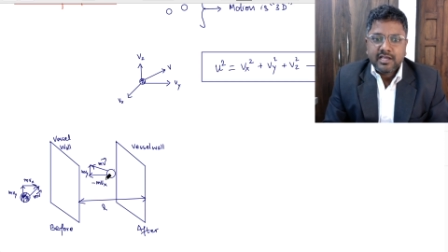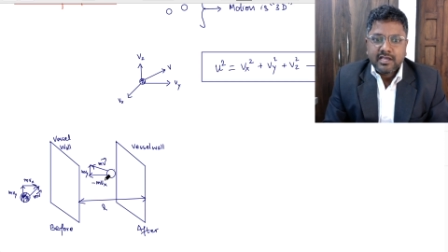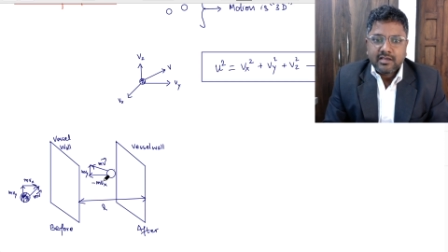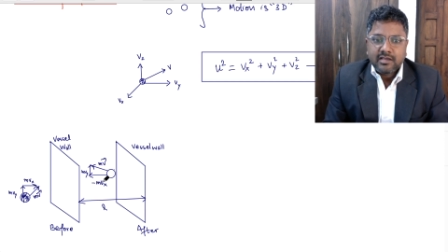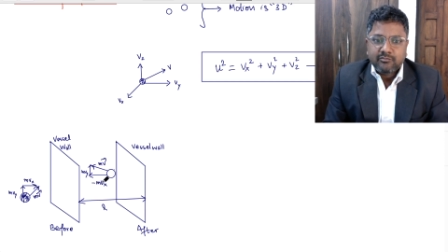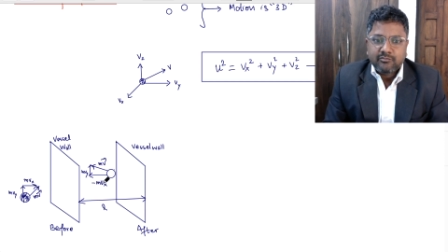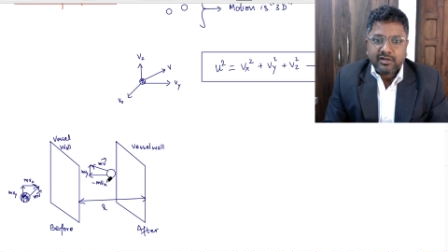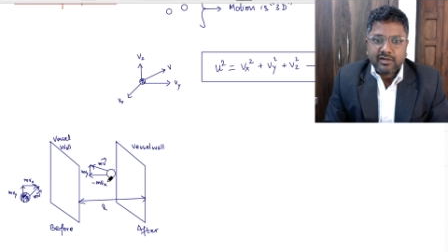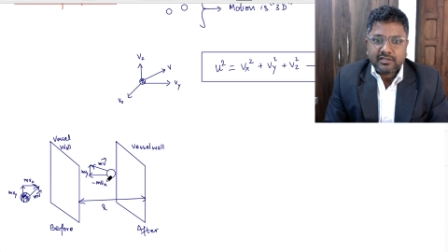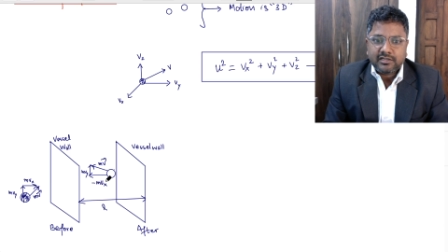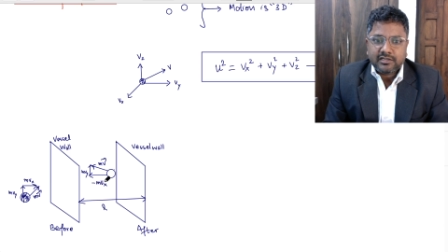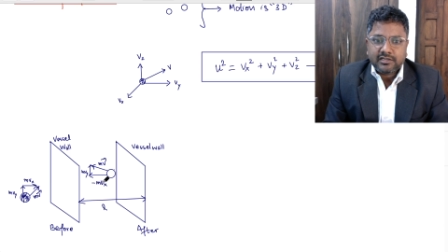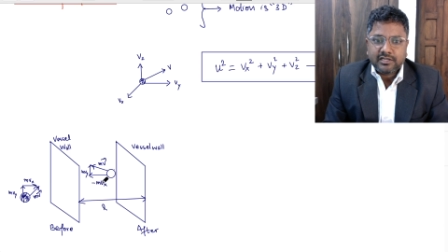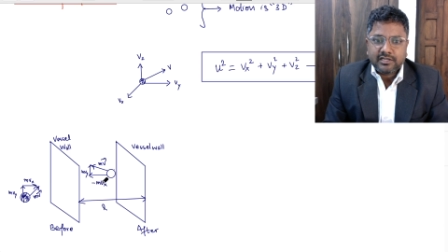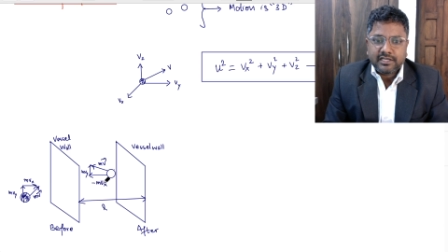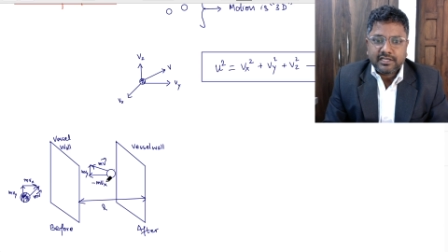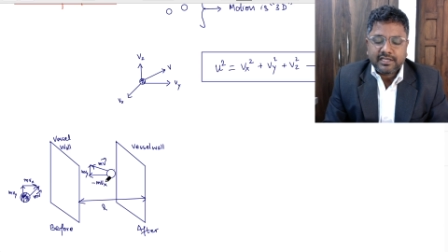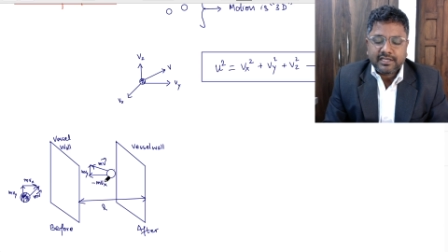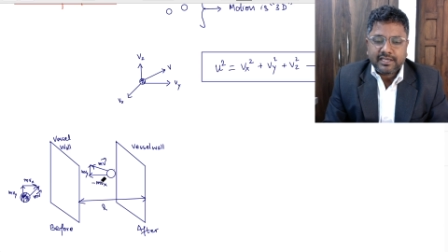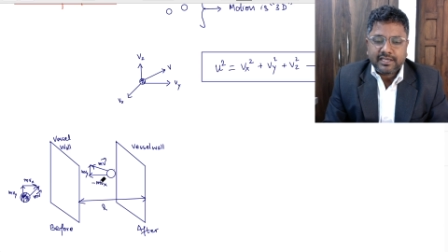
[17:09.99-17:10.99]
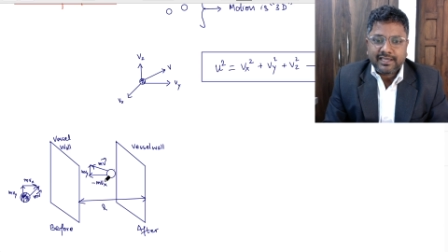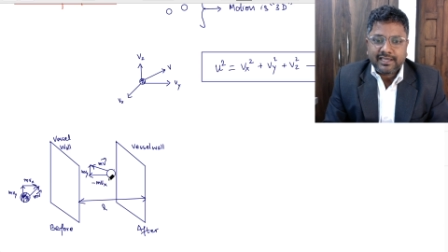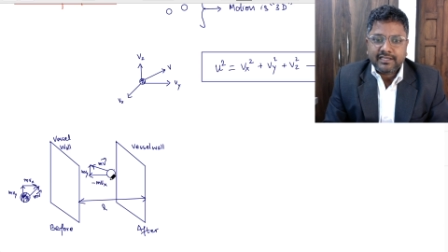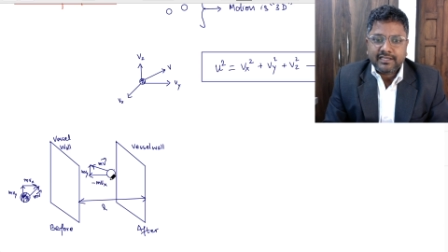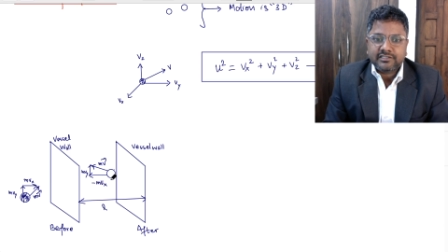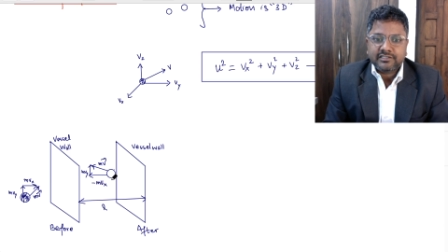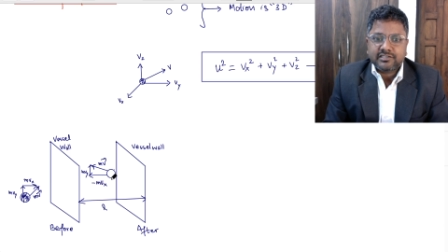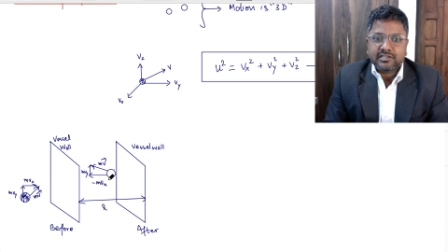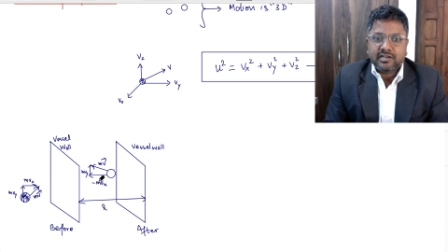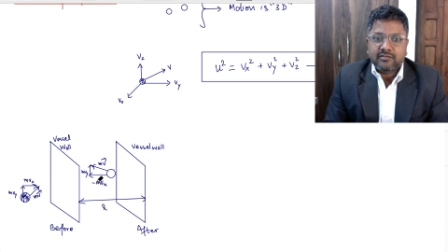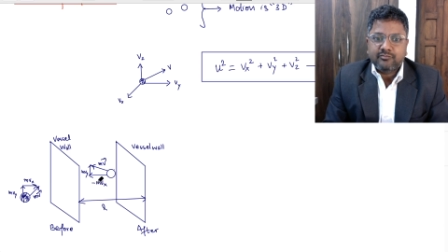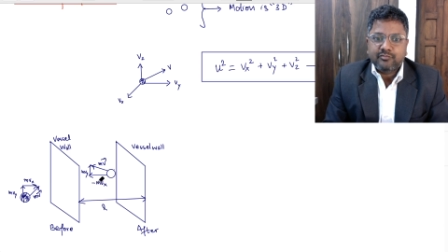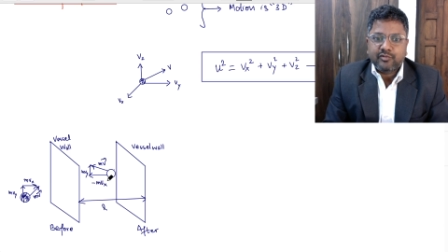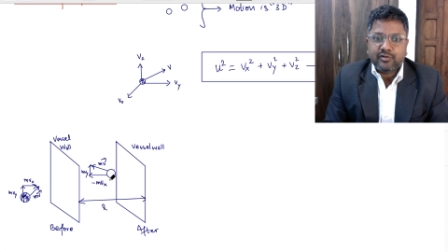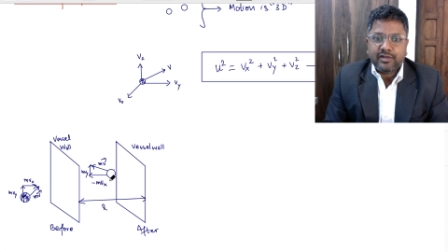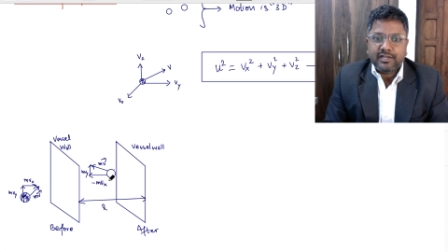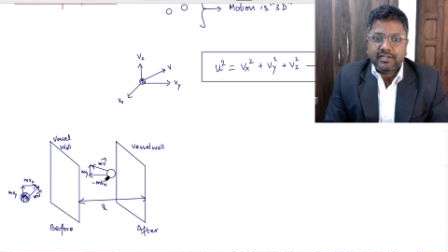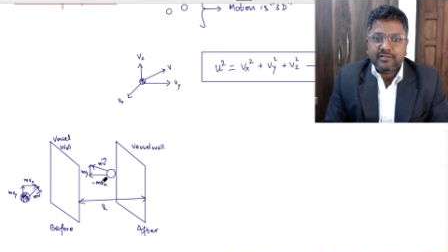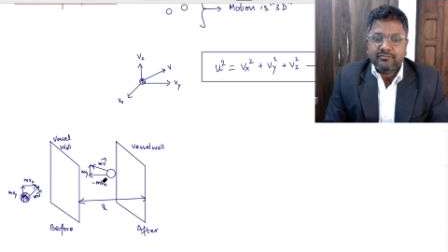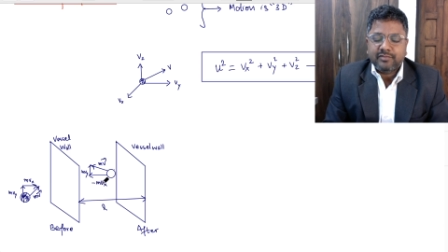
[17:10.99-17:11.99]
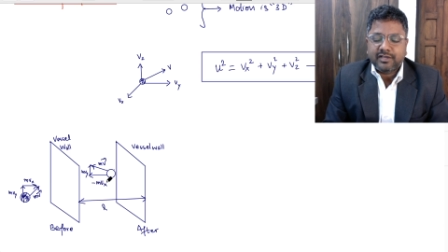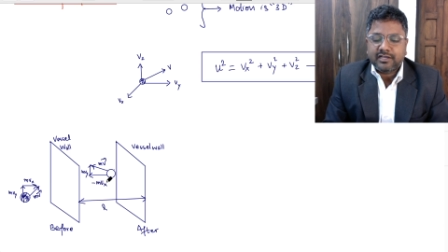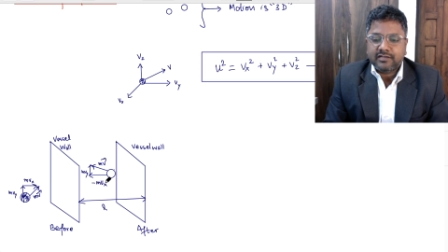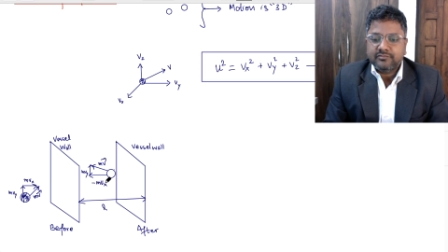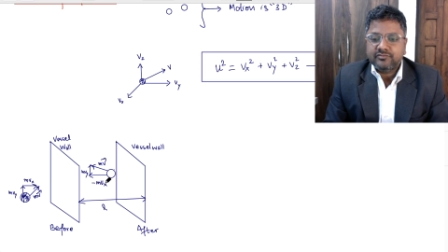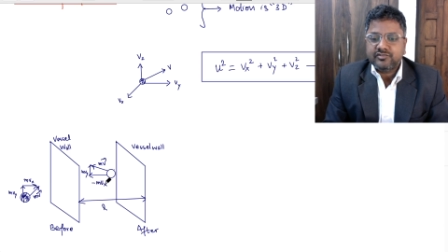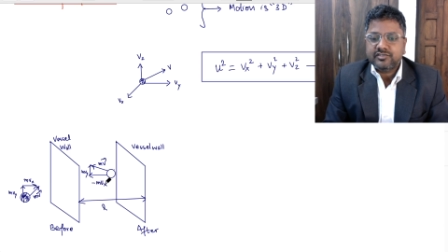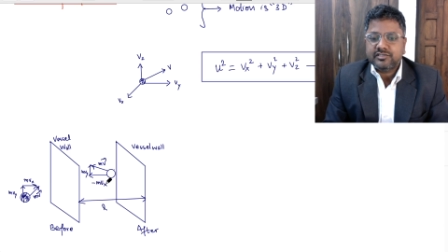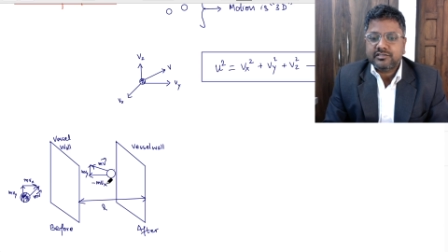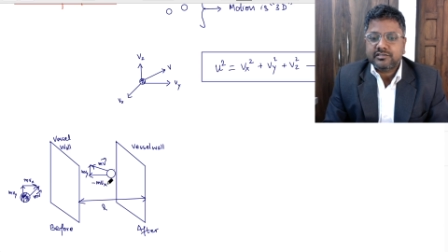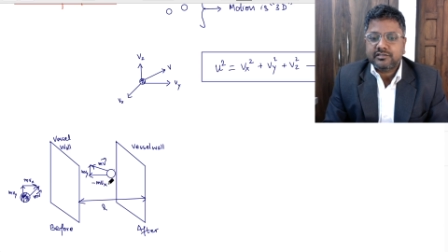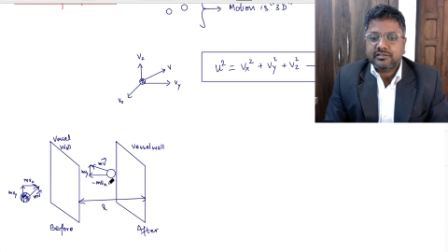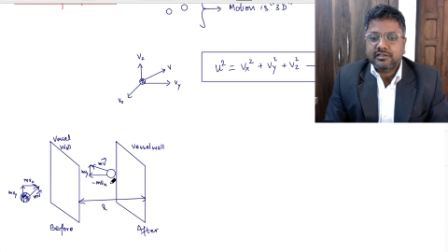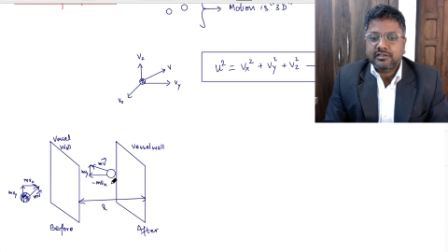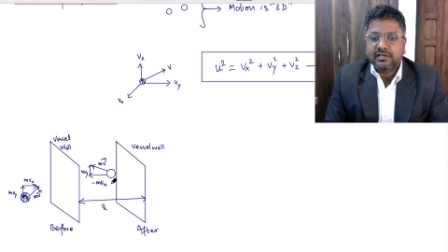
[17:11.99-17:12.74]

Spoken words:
but X component becomes,